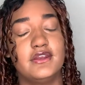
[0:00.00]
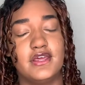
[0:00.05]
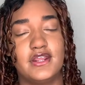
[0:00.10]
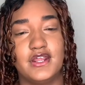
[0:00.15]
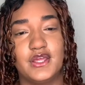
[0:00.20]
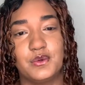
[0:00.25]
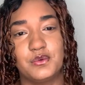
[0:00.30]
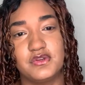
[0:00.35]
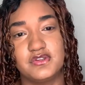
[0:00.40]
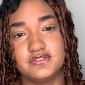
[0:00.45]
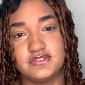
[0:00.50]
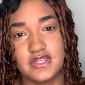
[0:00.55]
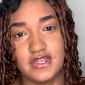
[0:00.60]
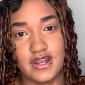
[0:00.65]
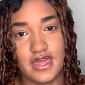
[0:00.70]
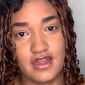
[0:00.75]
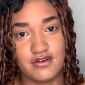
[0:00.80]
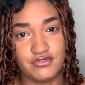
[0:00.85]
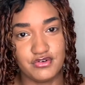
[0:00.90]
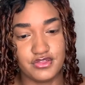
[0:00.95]
and I'm gonna set
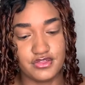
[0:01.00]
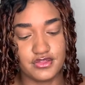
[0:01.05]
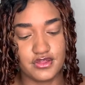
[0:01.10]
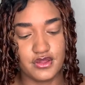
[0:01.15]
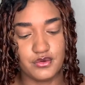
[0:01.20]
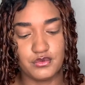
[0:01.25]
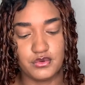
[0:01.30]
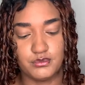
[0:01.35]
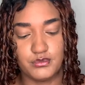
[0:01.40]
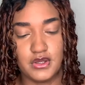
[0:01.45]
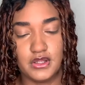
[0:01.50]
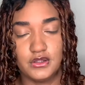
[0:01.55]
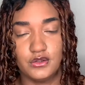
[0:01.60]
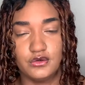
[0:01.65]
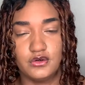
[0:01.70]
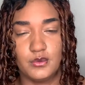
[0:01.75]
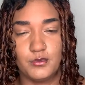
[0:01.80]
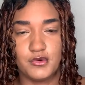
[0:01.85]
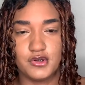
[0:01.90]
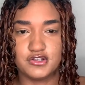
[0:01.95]
everything with my
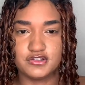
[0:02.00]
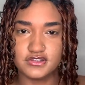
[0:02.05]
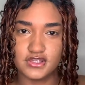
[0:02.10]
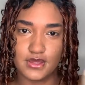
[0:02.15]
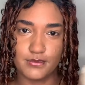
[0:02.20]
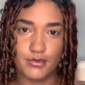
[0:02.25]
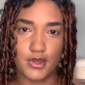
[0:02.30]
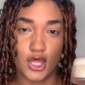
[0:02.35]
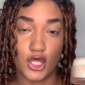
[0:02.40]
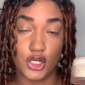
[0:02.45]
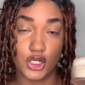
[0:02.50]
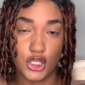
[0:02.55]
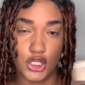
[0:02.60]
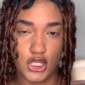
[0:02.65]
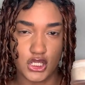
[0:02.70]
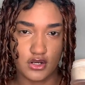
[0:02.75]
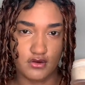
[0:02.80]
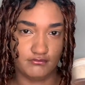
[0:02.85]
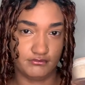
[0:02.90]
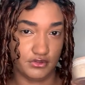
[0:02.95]
Laura Mercier powder
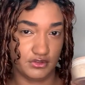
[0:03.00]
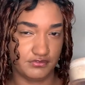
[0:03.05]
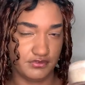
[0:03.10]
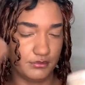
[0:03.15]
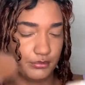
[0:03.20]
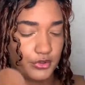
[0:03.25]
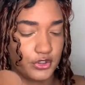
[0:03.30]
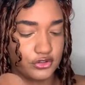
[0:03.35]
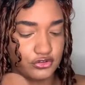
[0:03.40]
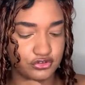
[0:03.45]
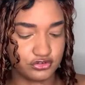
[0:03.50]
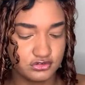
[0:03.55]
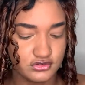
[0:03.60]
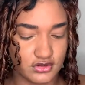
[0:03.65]
and a fluffy brush.